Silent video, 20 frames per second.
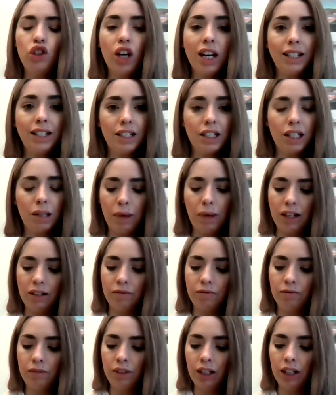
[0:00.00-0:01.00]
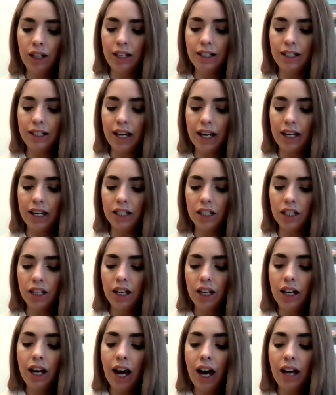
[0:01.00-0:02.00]
Gentlemen, he said,
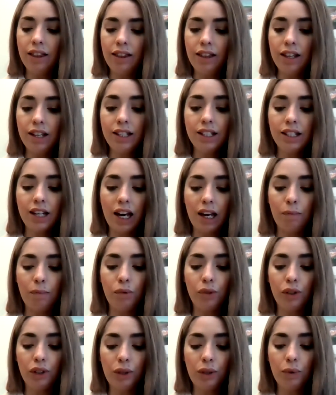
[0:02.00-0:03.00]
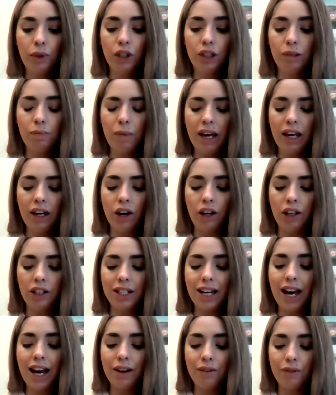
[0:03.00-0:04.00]
and this time Bruno could make
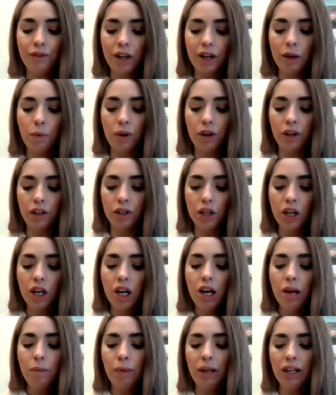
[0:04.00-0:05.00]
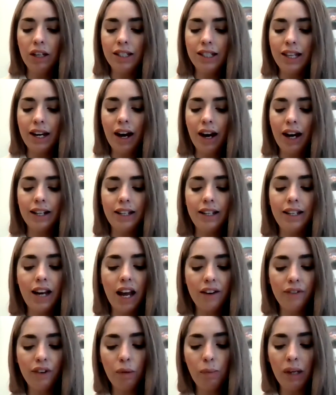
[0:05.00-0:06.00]
out every word, because there had
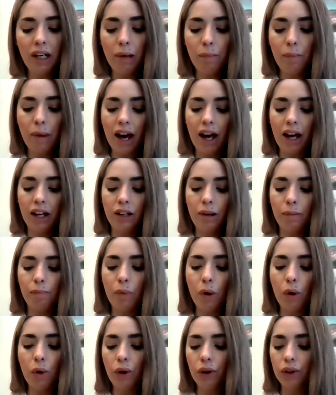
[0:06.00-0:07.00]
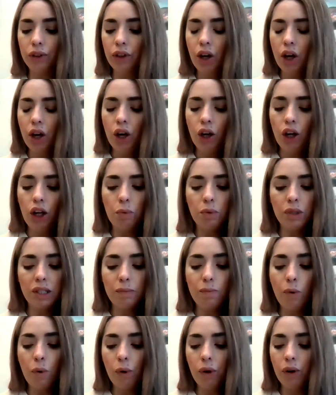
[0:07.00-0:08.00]
never been a man born who was
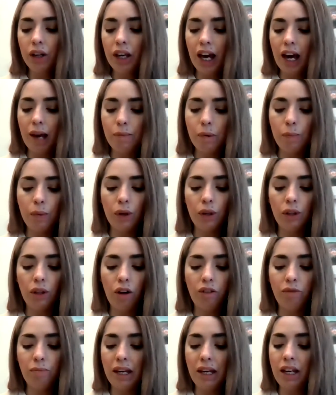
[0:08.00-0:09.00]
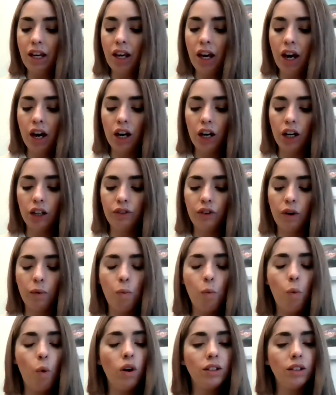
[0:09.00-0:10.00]
more capable of being heard
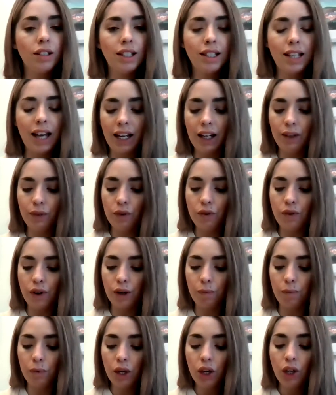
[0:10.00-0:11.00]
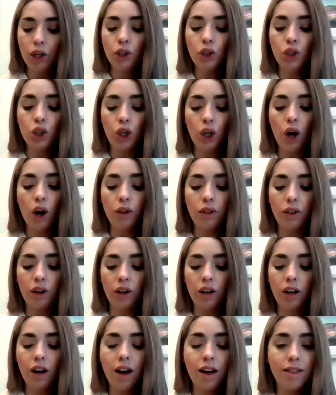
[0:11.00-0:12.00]
from one side of a room to the
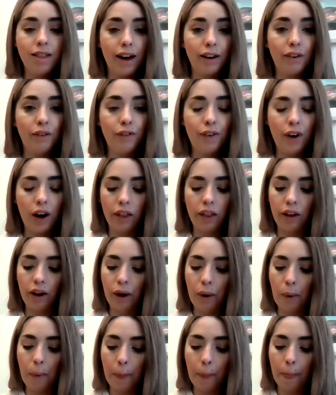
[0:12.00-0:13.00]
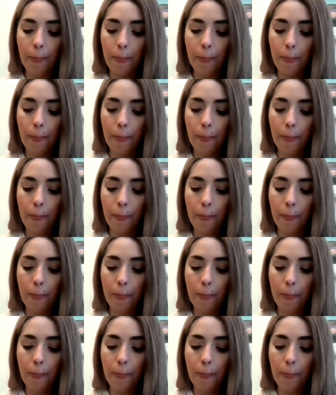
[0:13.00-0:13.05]
other than father.